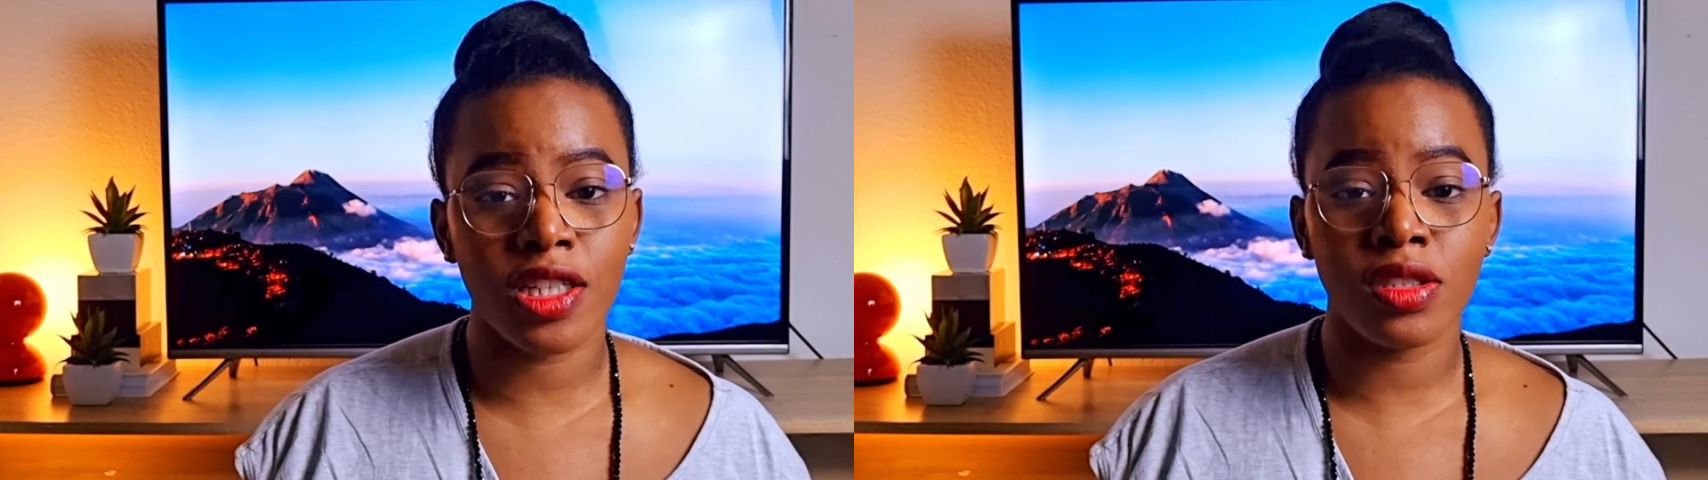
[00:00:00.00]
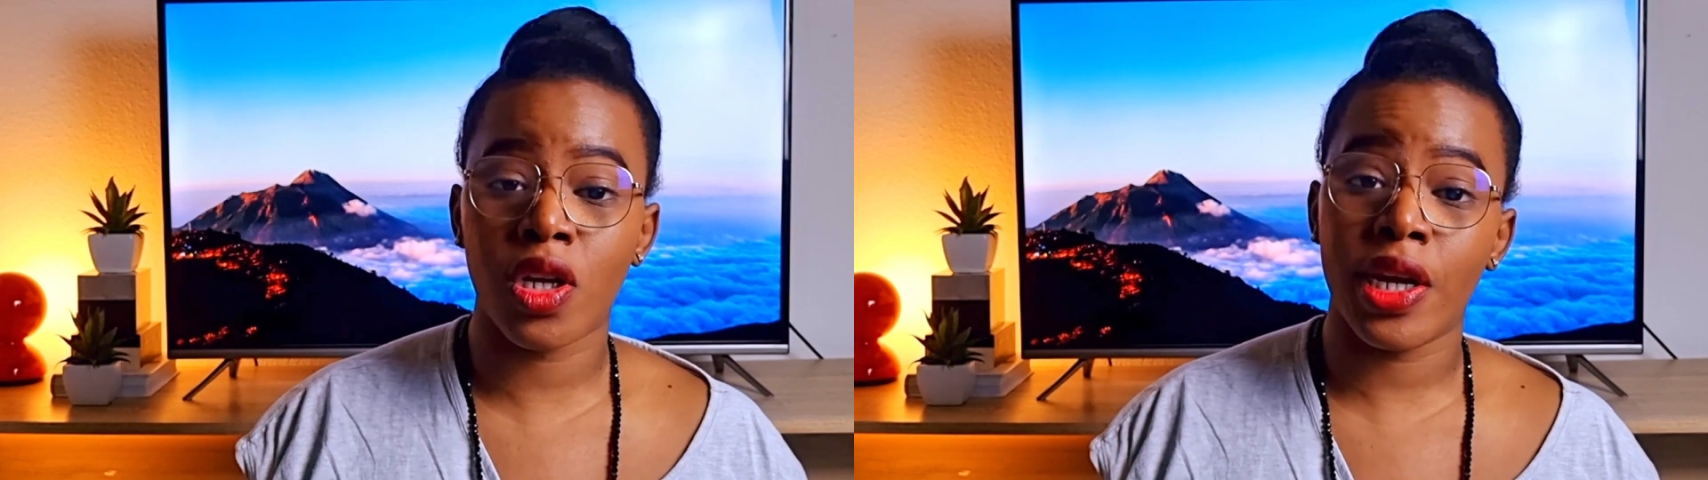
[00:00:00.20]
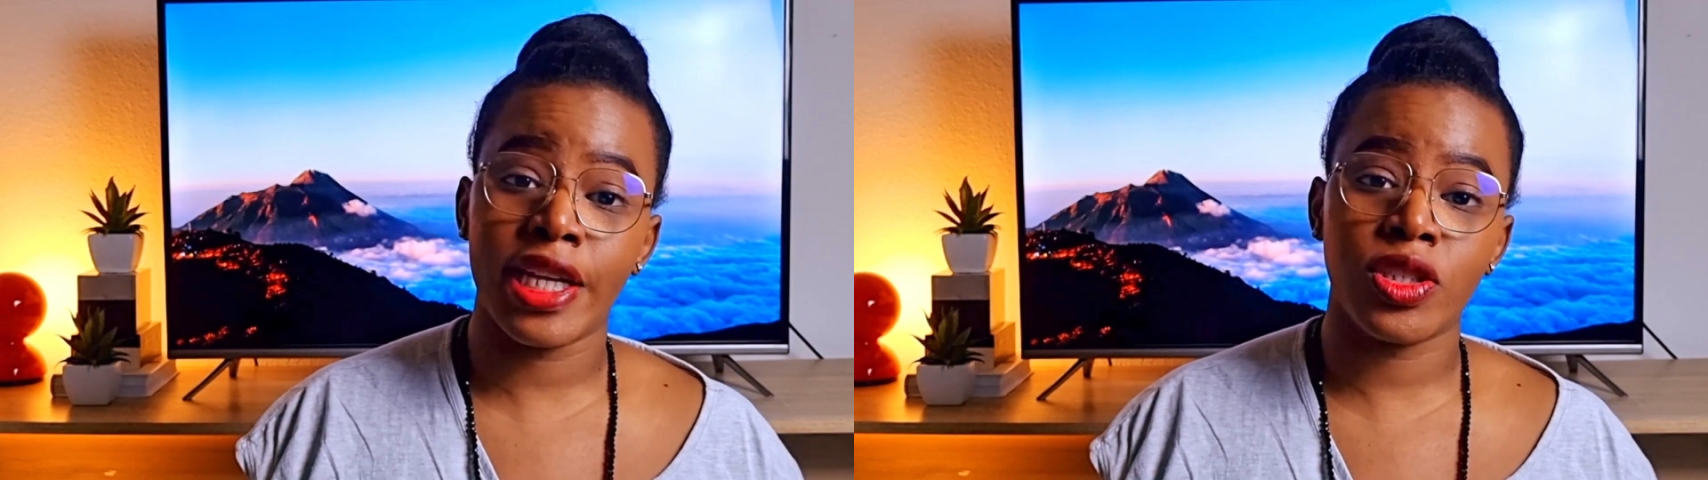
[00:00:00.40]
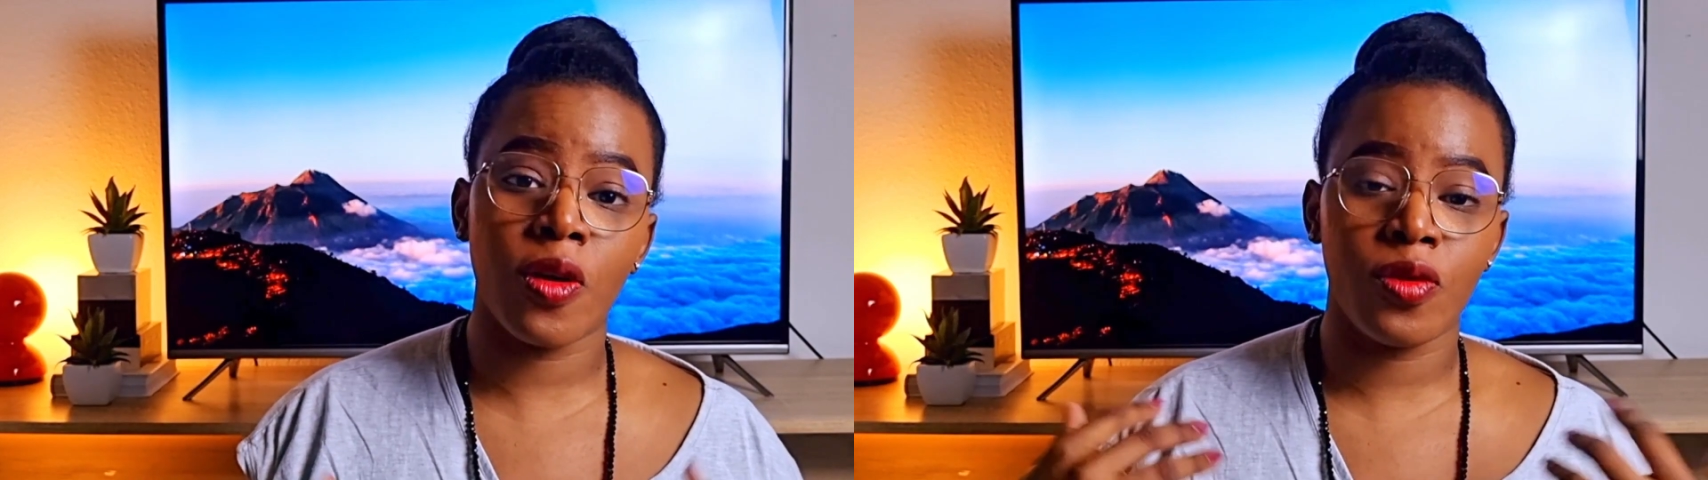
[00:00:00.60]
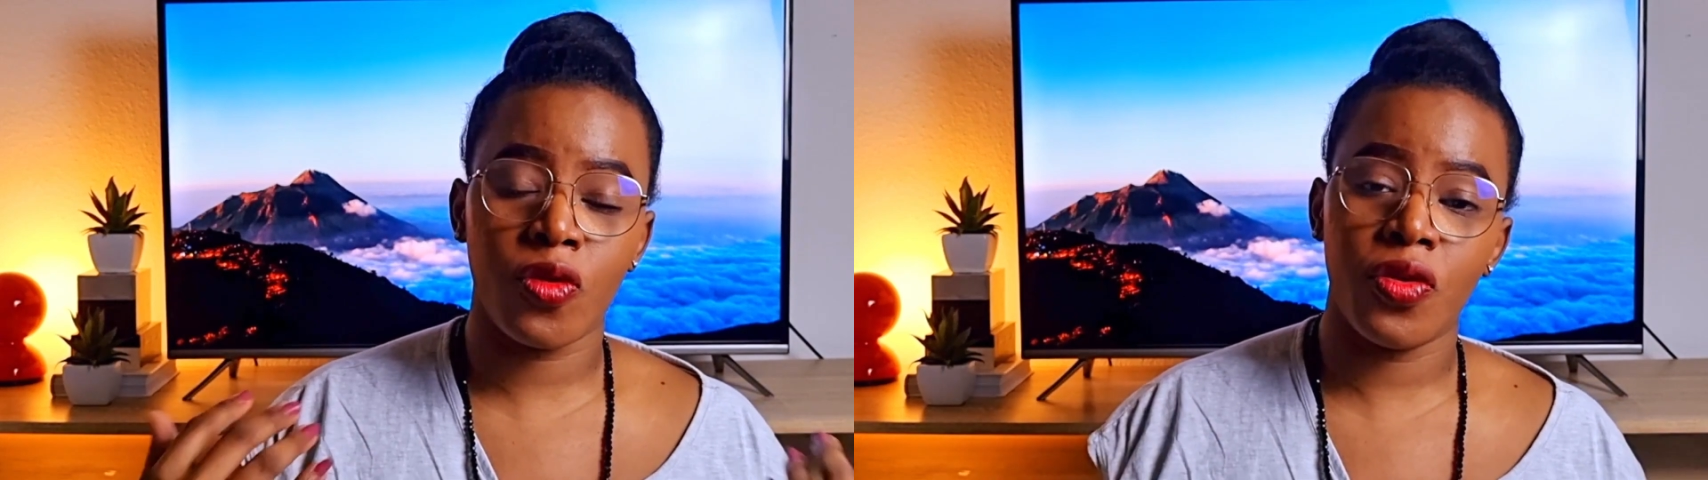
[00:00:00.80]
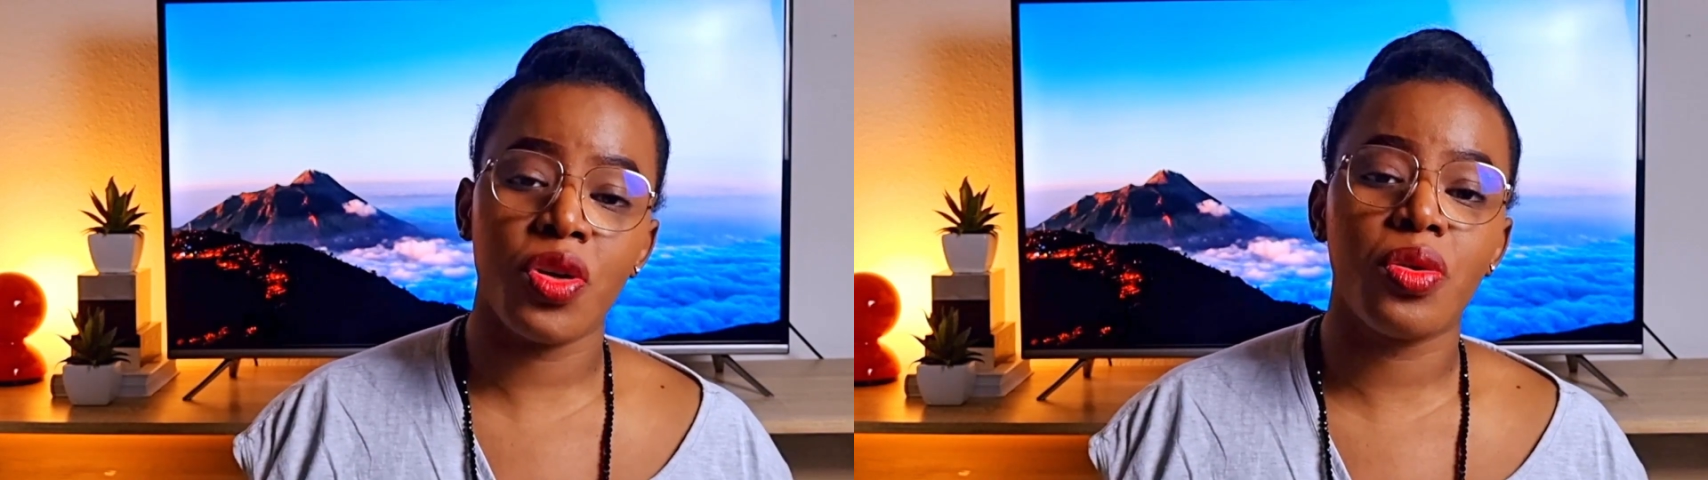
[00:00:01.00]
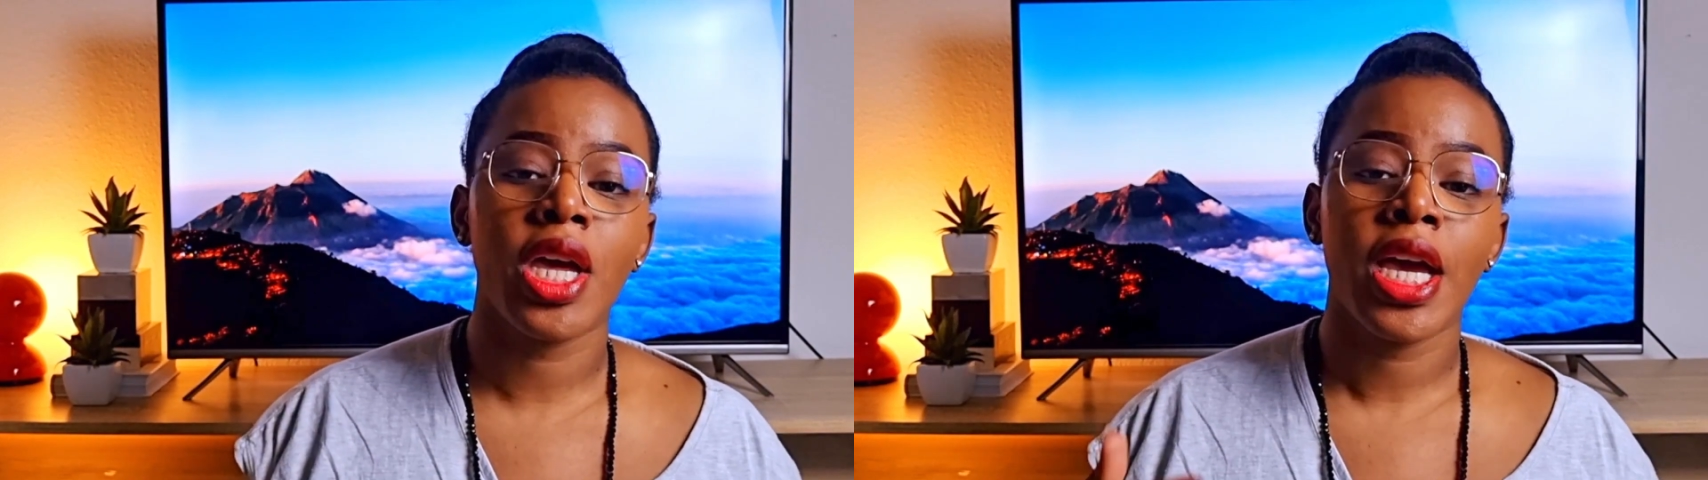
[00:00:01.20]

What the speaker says: knowledge of the field